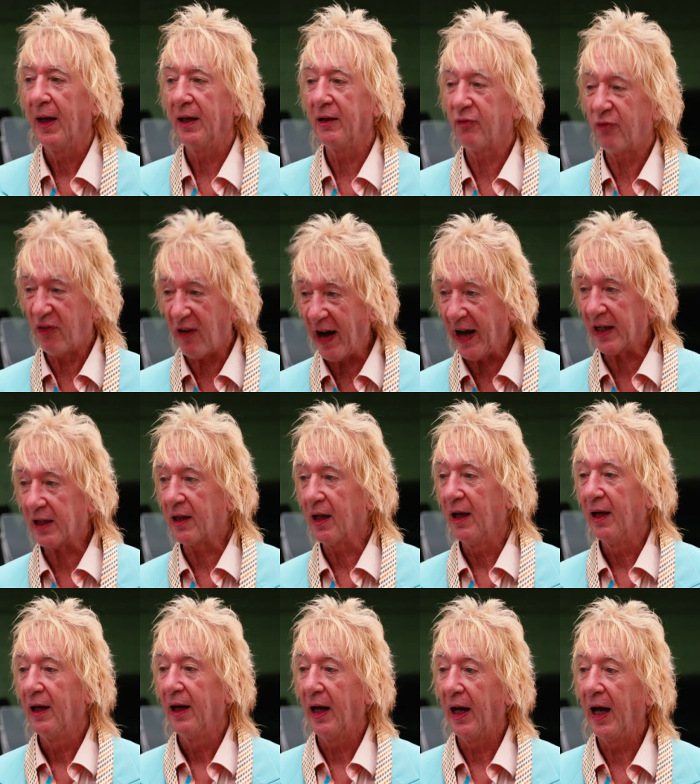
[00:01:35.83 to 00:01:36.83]
in fact,
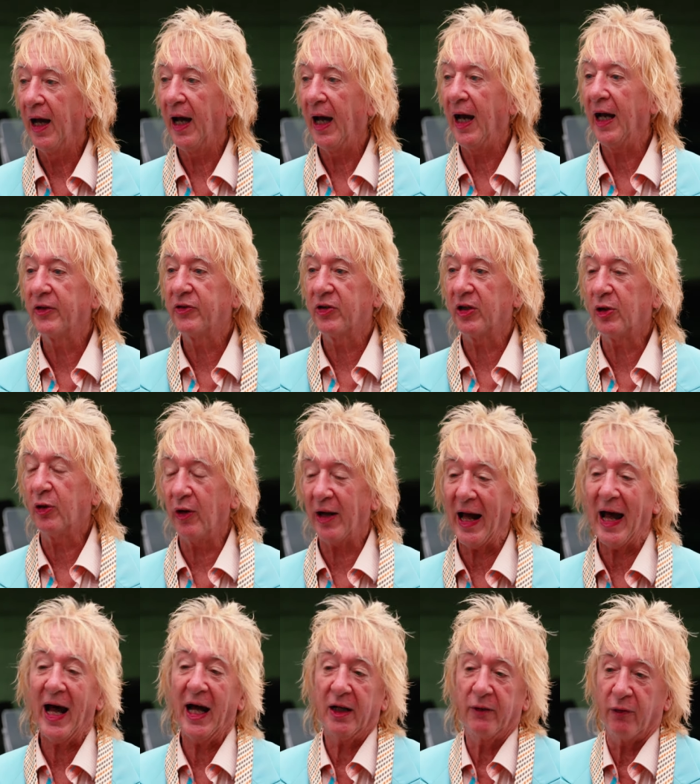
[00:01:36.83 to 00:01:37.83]
it's a good
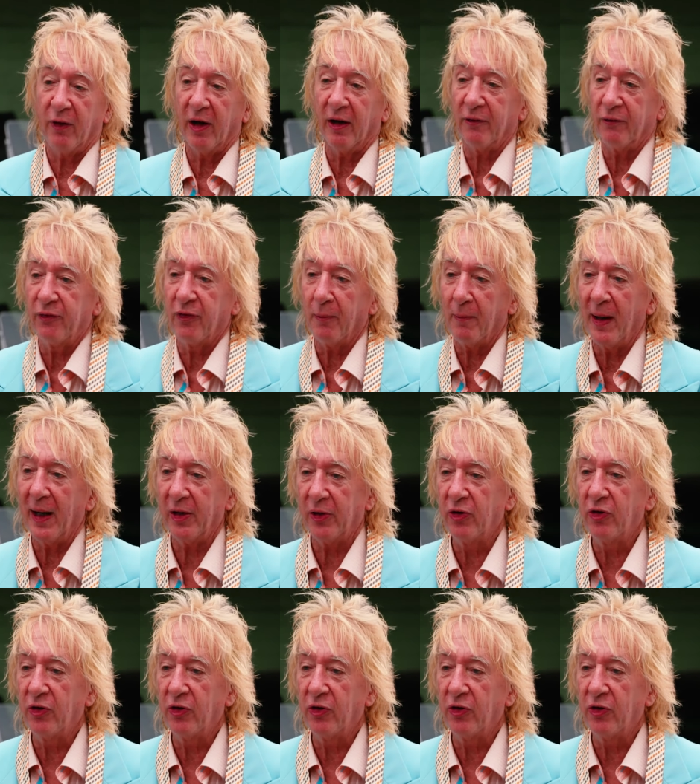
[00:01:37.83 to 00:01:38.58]
advert for my